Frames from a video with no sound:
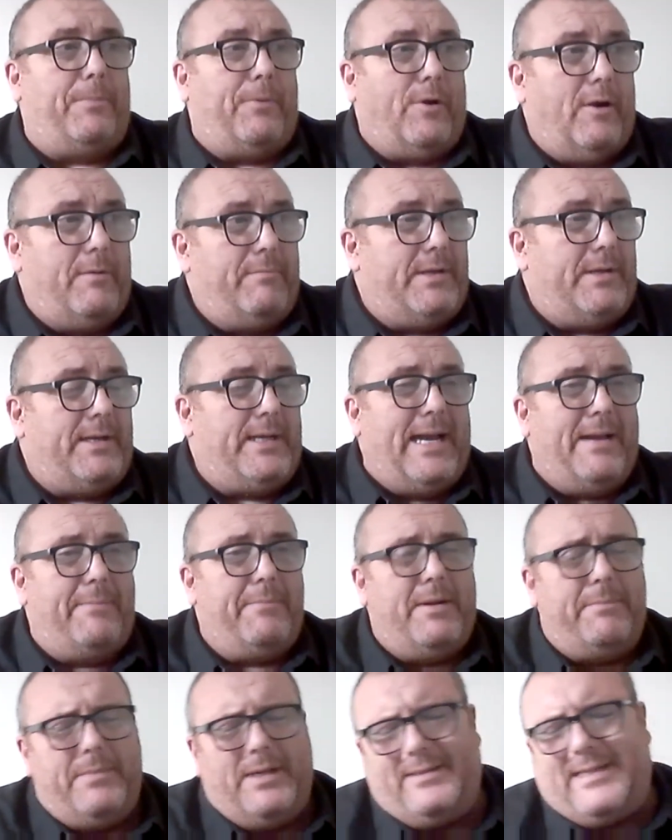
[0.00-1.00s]
Primary. Yeah,
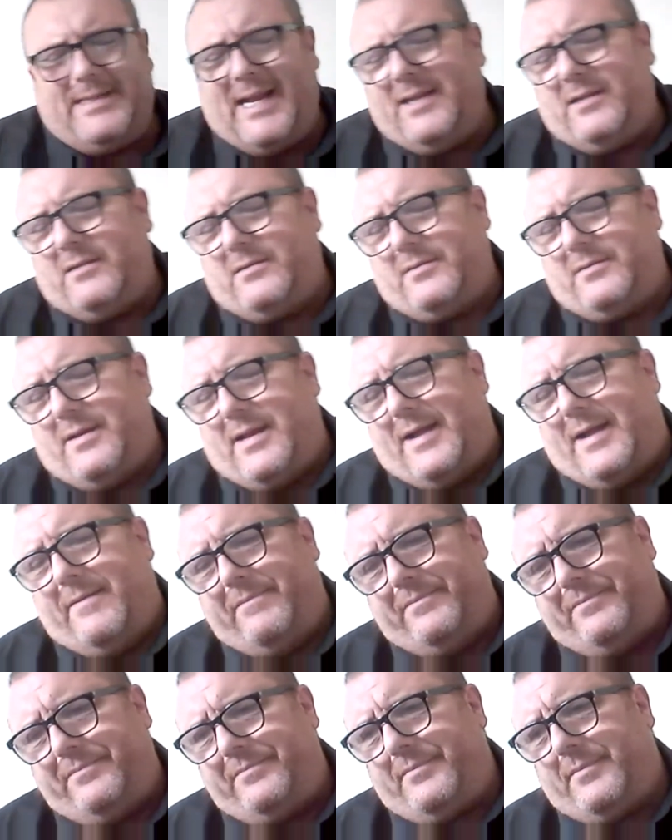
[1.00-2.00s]
my dad.
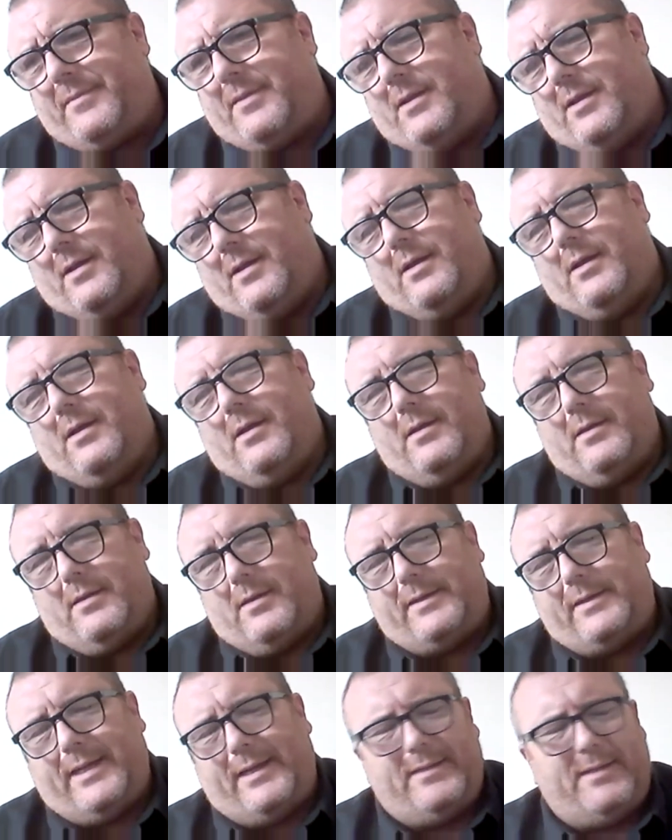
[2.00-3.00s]

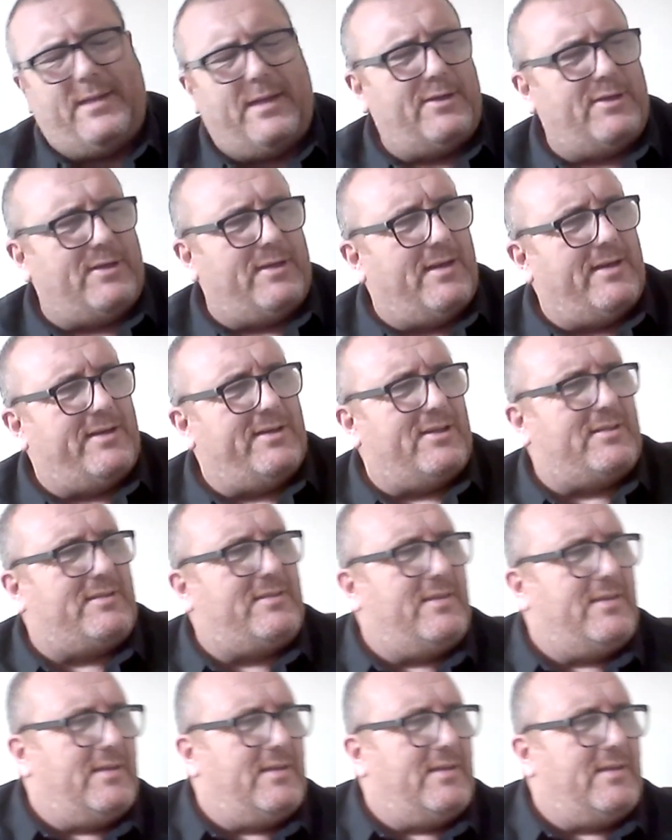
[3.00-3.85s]
Okay, another